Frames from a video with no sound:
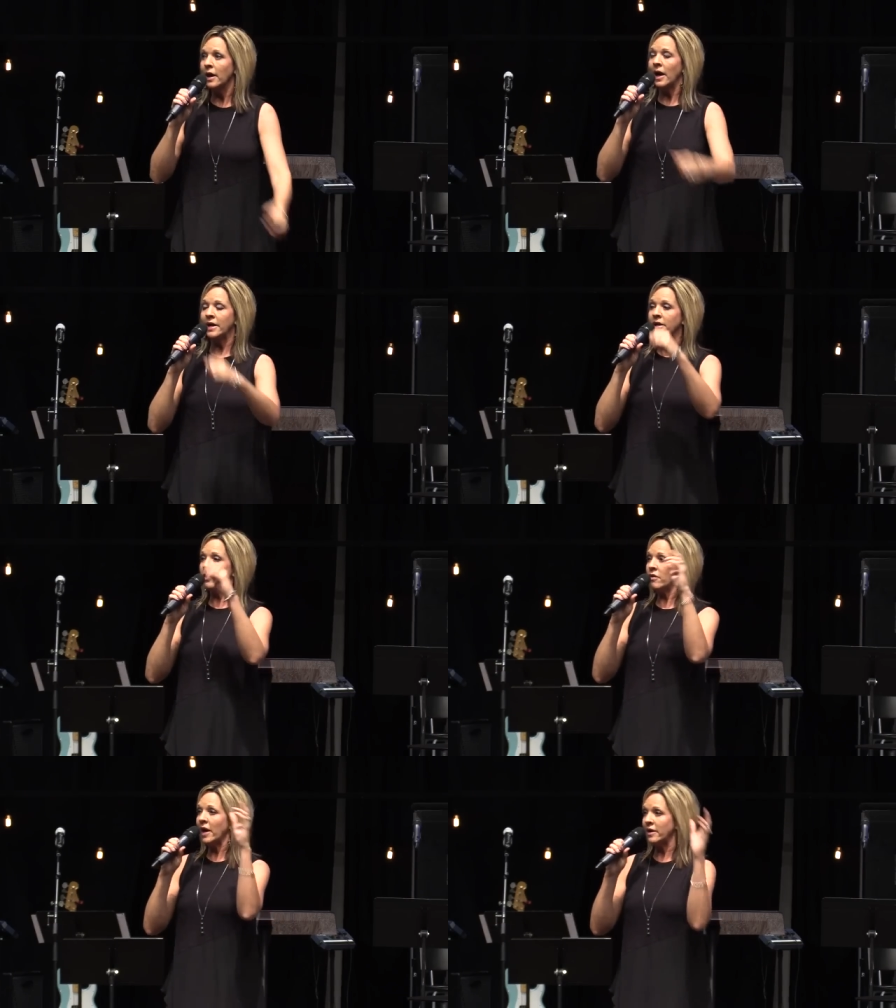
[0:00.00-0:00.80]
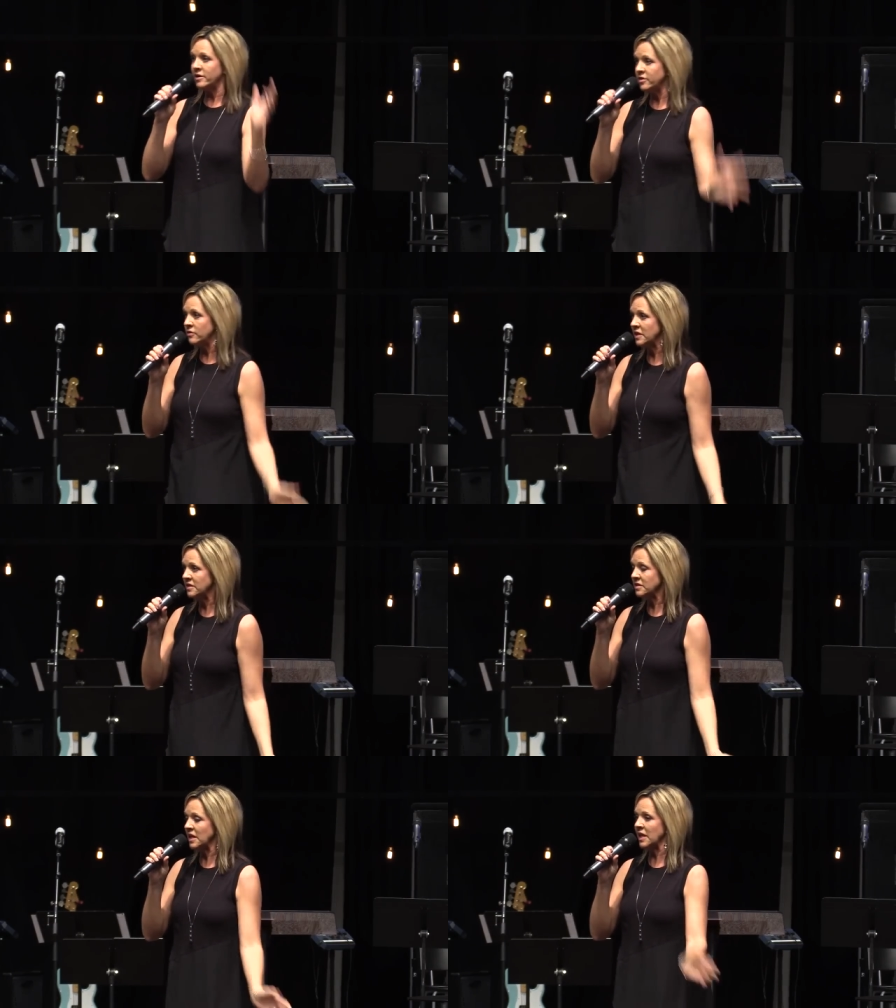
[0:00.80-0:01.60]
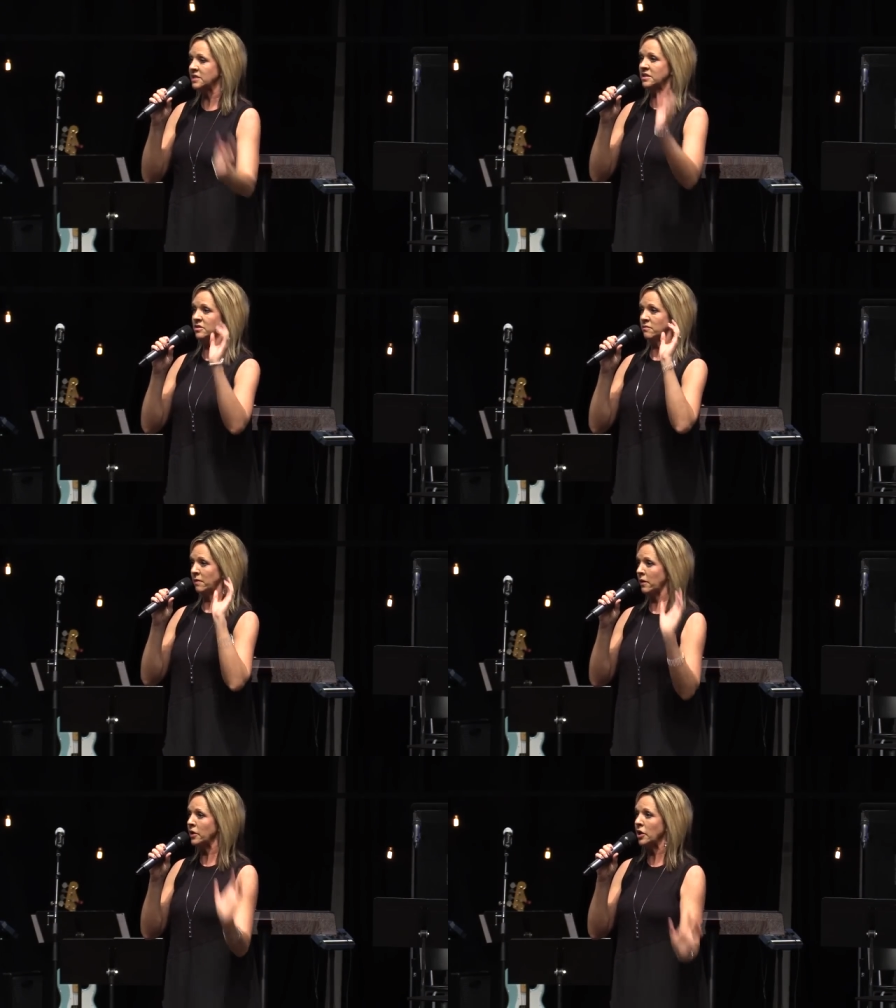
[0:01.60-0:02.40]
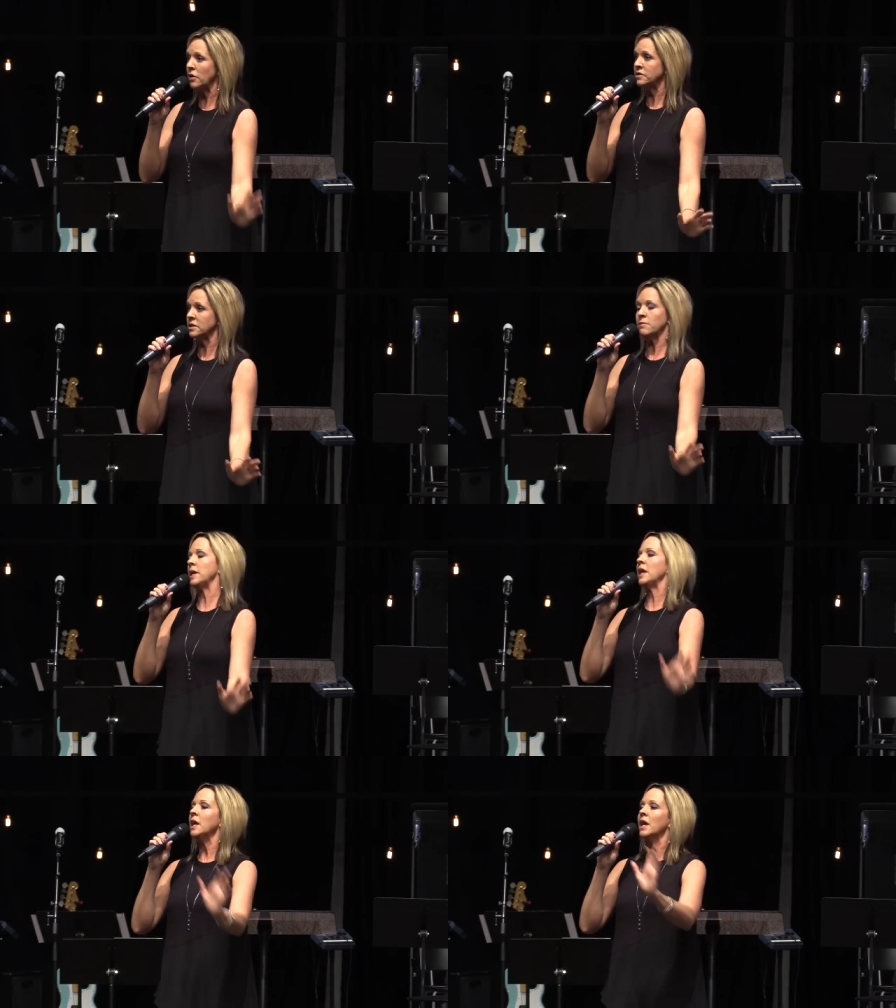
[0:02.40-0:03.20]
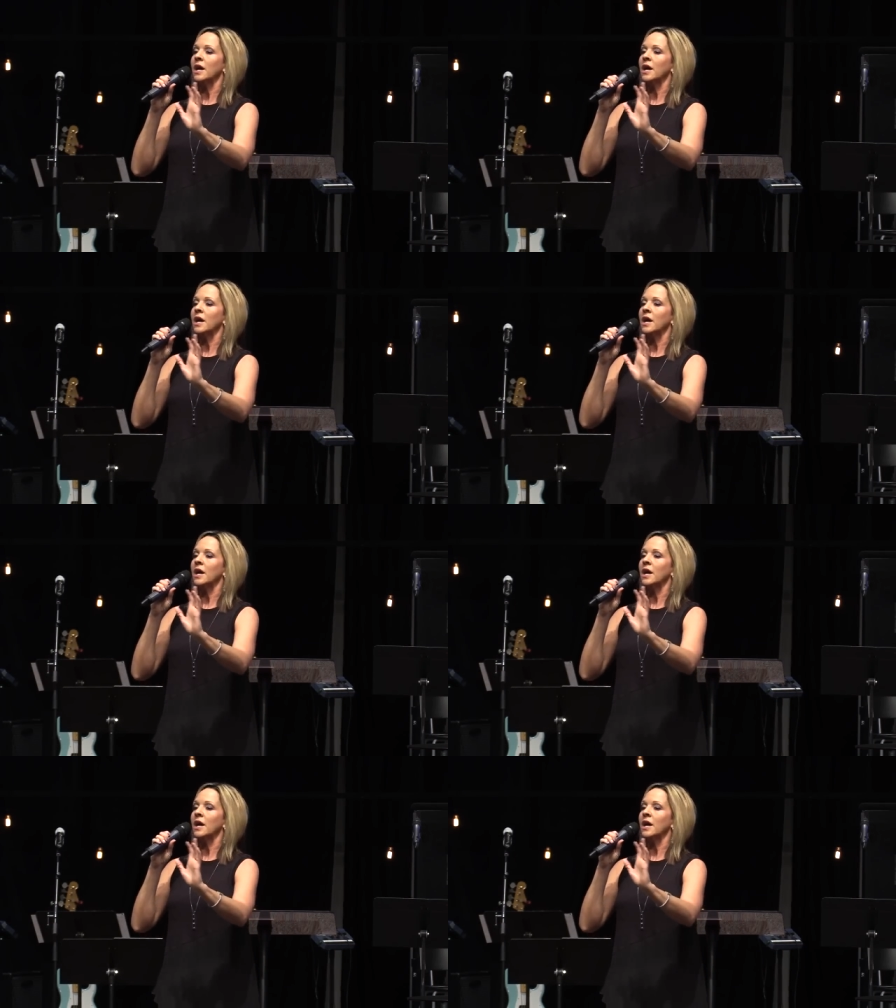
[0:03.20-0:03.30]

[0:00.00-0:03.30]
I didn't know how to do these things. This was very new to me.